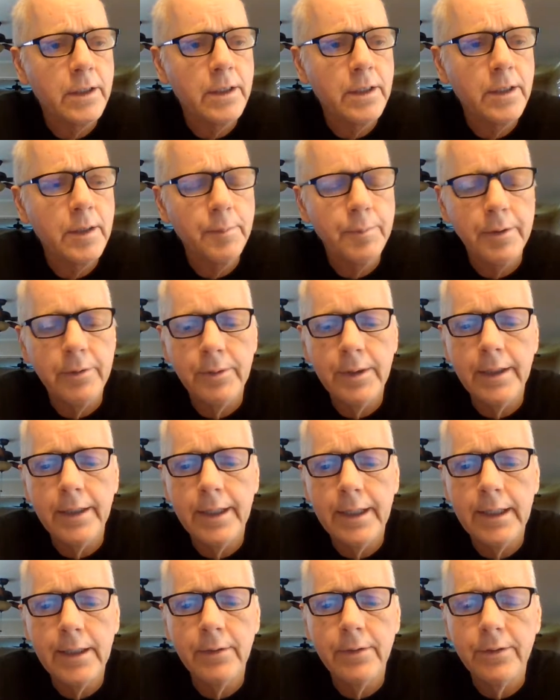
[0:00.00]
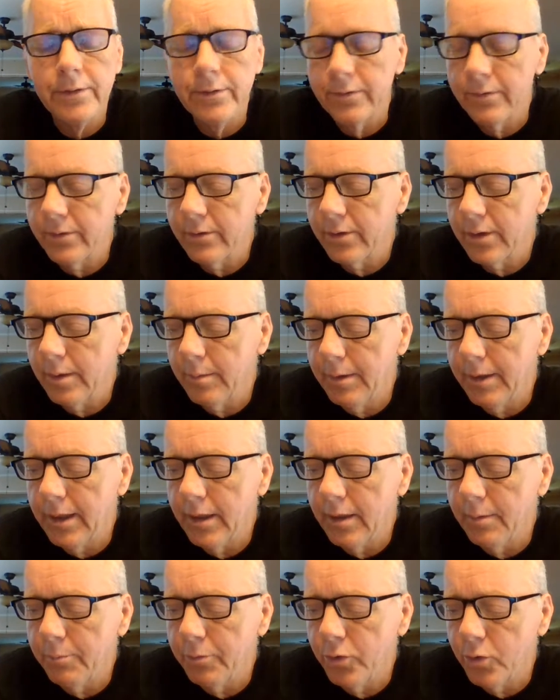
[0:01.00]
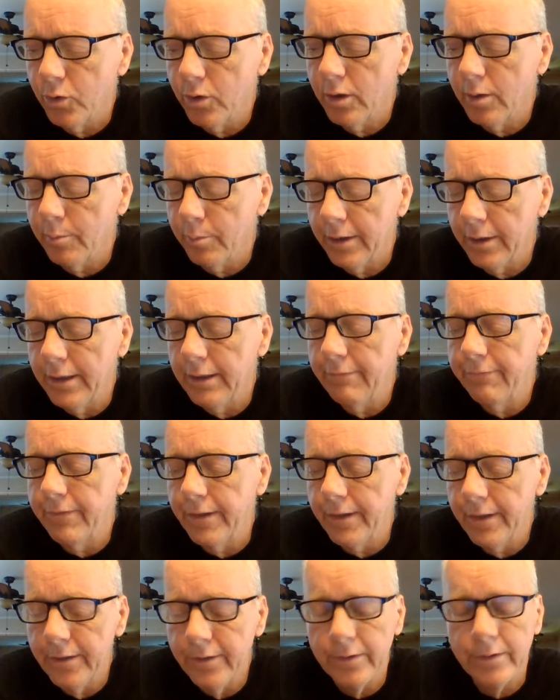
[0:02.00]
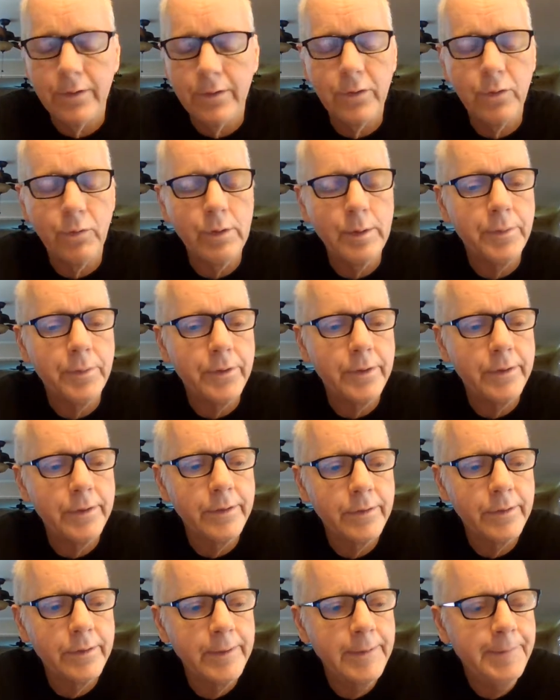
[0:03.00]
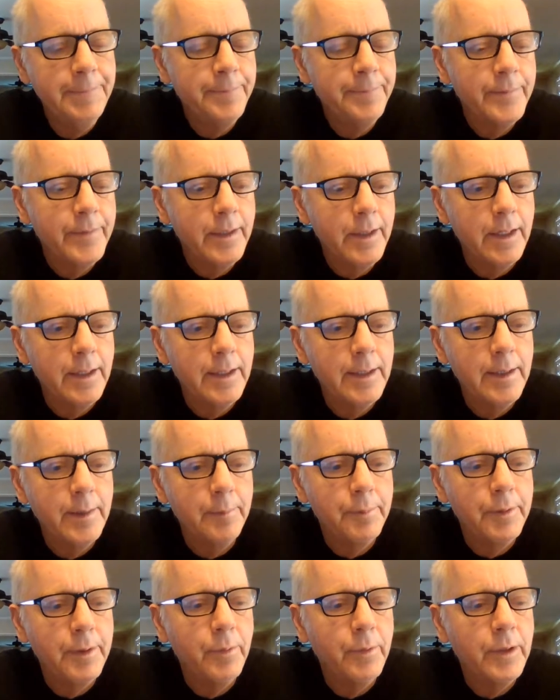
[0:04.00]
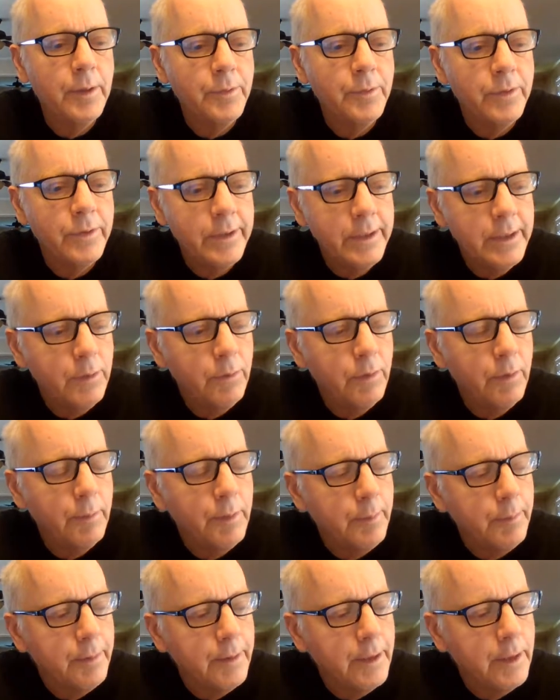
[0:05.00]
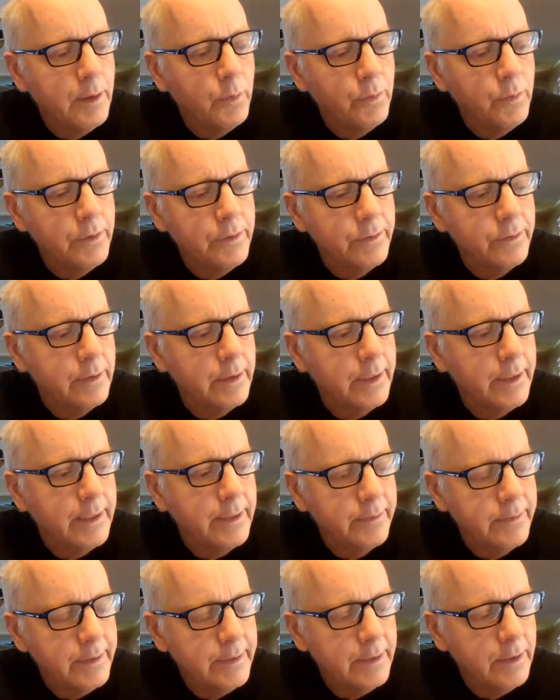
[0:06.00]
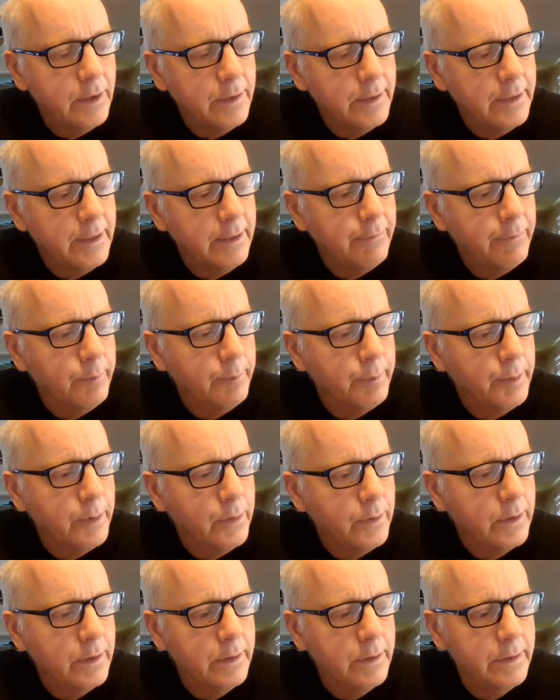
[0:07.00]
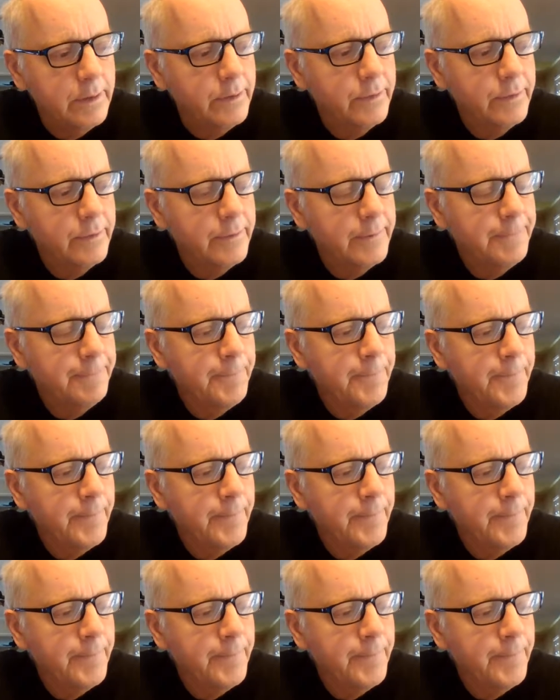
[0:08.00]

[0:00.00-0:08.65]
on it, but right now this is just going to be kind of short and brief, and here's the scriptures. Um, but what he was dealing with me about was, like I said, all the different brokenness